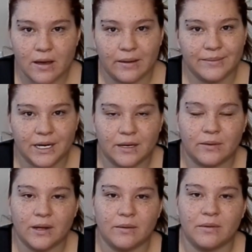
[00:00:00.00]
I'm gonna go
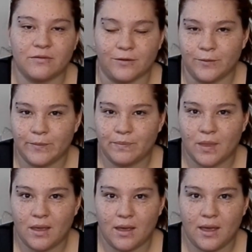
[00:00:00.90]
cut up my fruit,
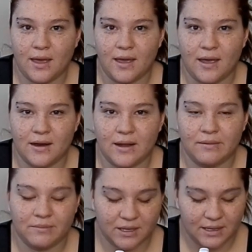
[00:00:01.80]
and
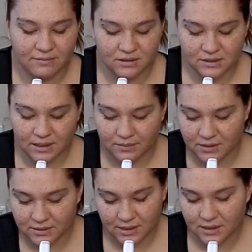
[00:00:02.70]
I'm gonna have this set up on
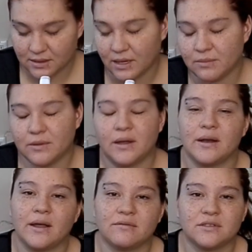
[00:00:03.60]
the side of the table
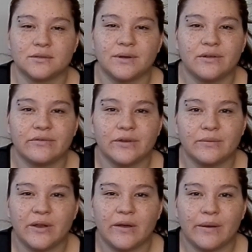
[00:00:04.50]
and have this ready for you
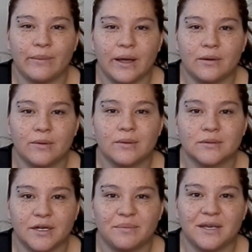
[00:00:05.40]
when you come back. We'll
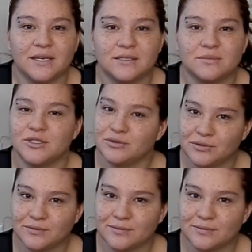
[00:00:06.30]
start making some juice.